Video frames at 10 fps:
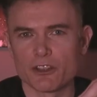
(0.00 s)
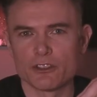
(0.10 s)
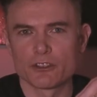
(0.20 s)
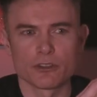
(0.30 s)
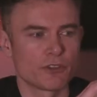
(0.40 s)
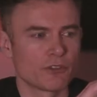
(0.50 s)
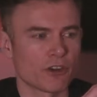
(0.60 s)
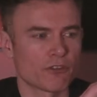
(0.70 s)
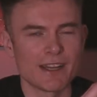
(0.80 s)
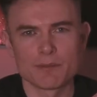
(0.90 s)
good. So if you've
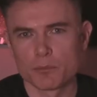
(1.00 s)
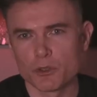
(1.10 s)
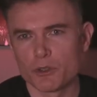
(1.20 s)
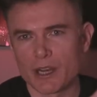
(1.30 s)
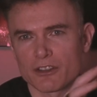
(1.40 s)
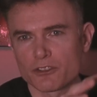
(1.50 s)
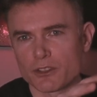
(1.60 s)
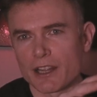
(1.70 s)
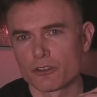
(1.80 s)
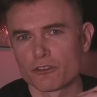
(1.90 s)
got red and blue, I just
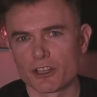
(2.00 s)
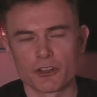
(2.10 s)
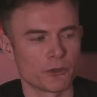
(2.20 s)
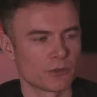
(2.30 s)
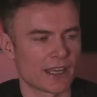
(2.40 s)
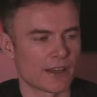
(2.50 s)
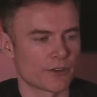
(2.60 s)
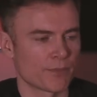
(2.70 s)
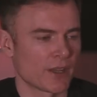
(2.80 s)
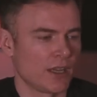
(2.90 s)
thought that looked really cool
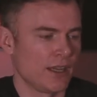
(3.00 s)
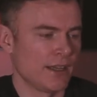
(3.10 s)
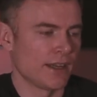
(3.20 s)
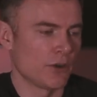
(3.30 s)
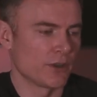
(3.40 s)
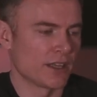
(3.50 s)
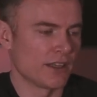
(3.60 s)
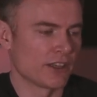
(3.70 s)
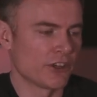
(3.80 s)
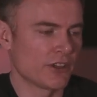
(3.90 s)
together. Now,
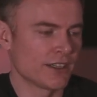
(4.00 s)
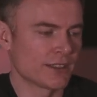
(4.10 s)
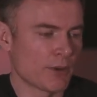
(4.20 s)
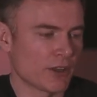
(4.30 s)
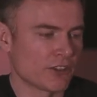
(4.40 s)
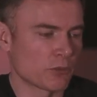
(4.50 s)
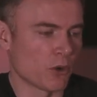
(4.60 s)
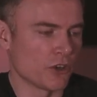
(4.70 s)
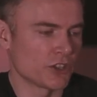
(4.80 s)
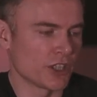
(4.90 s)
the good things about this
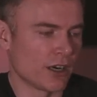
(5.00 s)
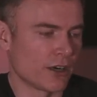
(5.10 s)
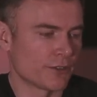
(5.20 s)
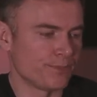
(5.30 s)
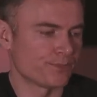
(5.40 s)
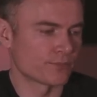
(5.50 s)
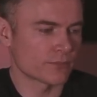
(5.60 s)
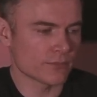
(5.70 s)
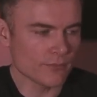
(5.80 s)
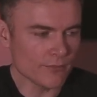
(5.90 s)
watch are
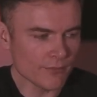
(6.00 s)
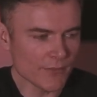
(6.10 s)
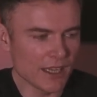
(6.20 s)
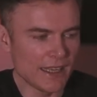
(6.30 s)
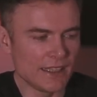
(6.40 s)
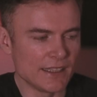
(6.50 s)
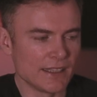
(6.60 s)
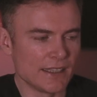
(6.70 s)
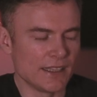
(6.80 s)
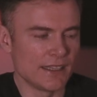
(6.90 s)

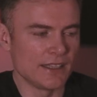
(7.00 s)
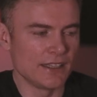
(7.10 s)
the